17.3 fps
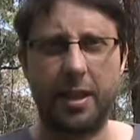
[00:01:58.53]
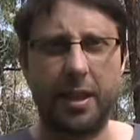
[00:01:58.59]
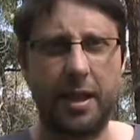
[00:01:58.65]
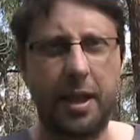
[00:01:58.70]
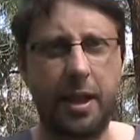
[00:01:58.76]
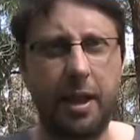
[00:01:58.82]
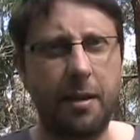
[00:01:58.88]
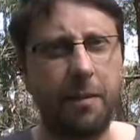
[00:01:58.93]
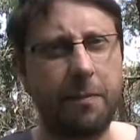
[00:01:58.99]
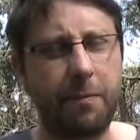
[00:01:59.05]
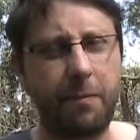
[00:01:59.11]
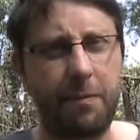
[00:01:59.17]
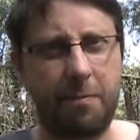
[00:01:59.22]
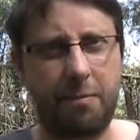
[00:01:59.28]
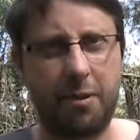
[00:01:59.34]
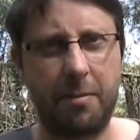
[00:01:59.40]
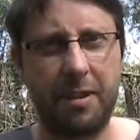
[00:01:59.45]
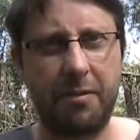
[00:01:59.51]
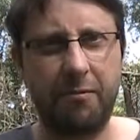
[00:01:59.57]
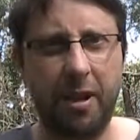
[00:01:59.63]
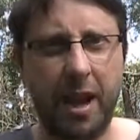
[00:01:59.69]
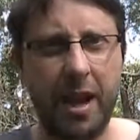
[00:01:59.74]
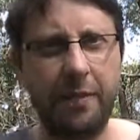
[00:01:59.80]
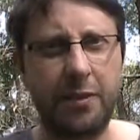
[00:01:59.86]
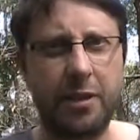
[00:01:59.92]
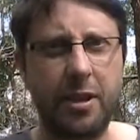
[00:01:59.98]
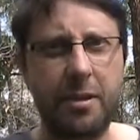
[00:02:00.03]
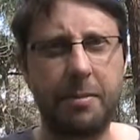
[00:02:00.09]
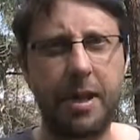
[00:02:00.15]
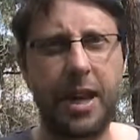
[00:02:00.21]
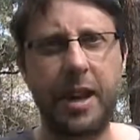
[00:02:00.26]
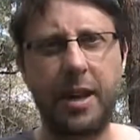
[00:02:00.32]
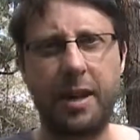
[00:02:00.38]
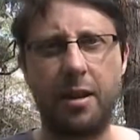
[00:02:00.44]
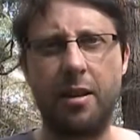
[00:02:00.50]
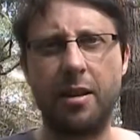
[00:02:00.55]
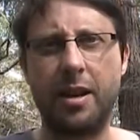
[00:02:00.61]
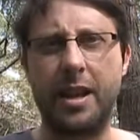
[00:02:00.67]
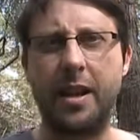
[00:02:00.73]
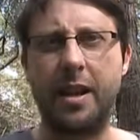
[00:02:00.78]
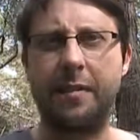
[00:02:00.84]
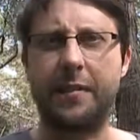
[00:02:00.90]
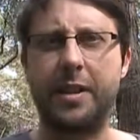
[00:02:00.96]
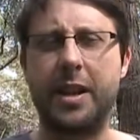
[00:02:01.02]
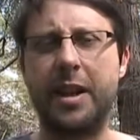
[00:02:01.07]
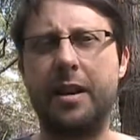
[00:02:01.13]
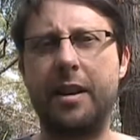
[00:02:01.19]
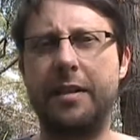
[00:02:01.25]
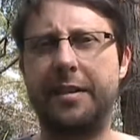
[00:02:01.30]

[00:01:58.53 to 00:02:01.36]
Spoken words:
I've probably raved on about it long enough now.